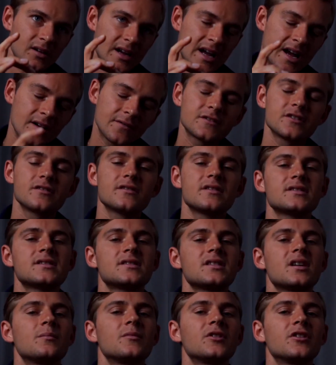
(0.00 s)
After the
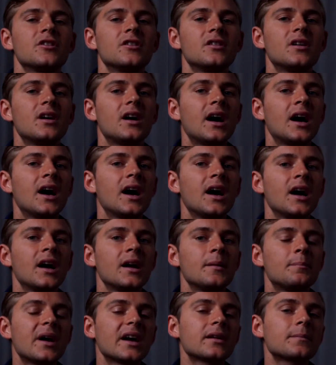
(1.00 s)
summer,
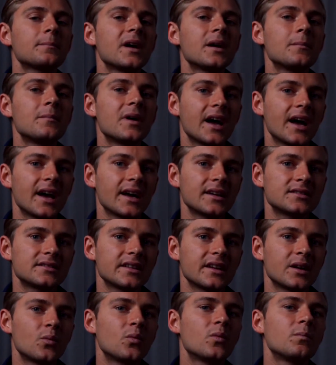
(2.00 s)
I packed my bags
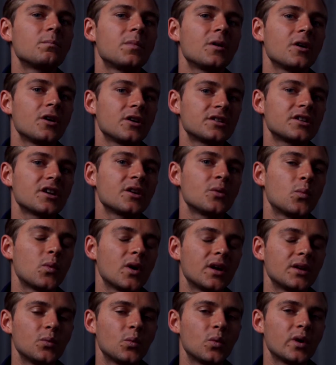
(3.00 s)
and bought a
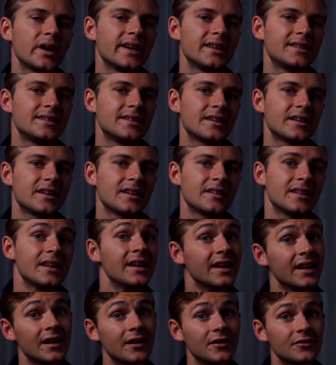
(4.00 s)
one-way ticket
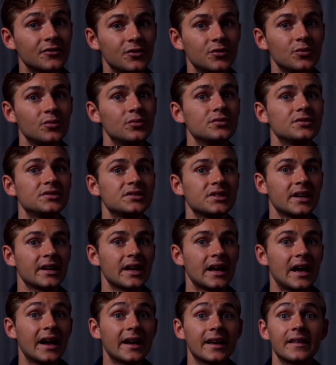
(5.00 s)
here to
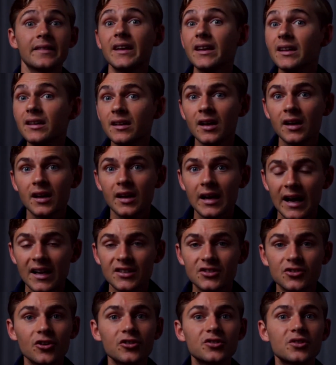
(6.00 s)
Shanghai. And then I
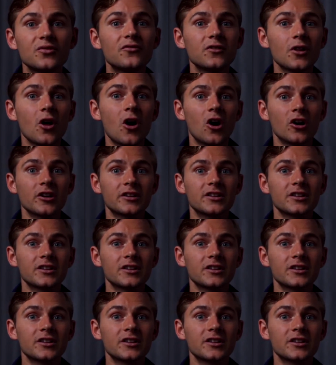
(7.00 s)
started to vlog.